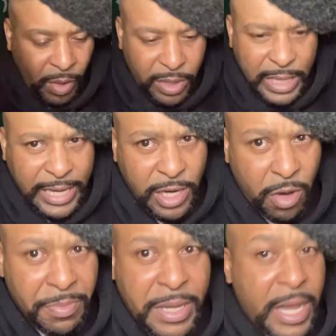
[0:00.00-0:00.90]
They
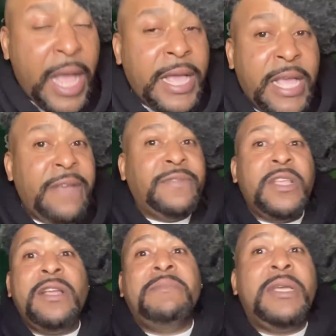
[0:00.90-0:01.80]
know me and AF
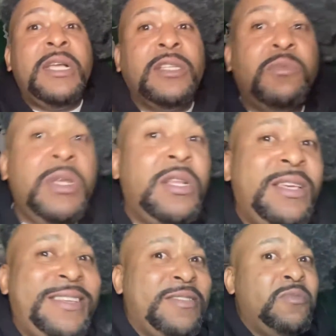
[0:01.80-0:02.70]
there because
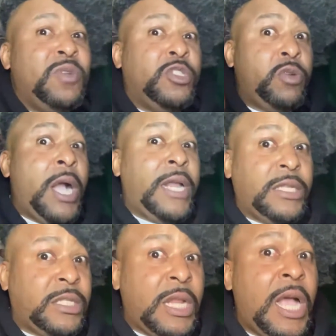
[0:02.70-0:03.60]
we tried to
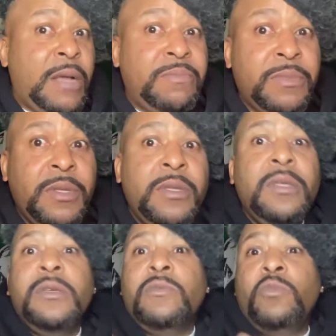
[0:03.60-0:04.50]
stop.
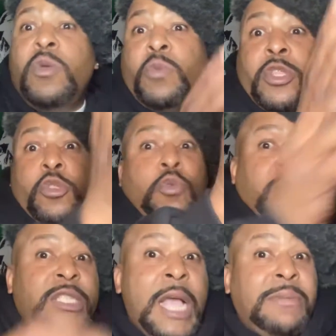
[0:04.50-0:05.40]
We went through the
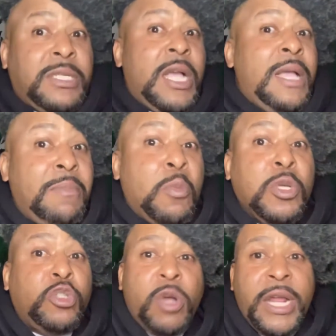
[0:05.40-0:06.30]
stop sign, but
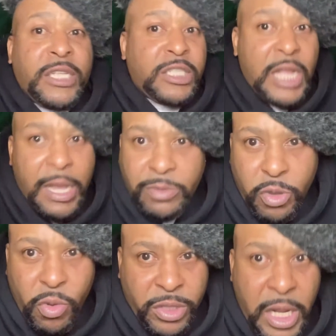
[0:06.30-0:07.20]
we tried to stop.
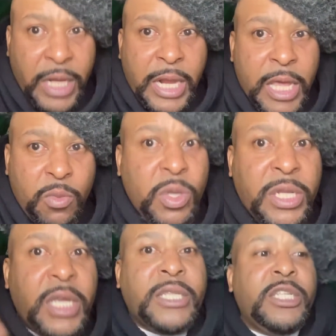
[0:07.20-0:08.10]
So it's not like we
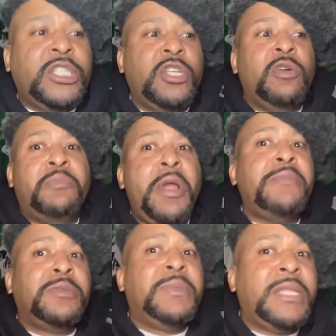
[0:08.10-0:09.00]
did this shit on
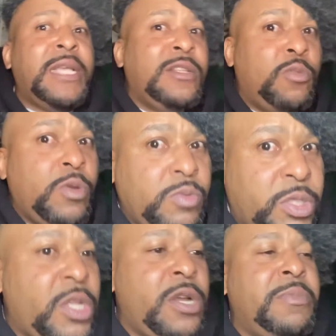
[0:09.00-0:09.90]
purpose. But they knew we was
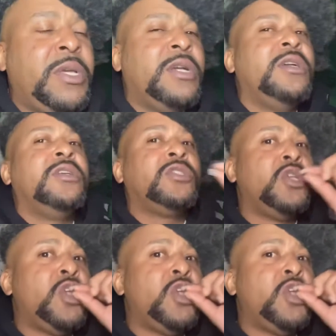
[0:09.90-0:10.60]
there because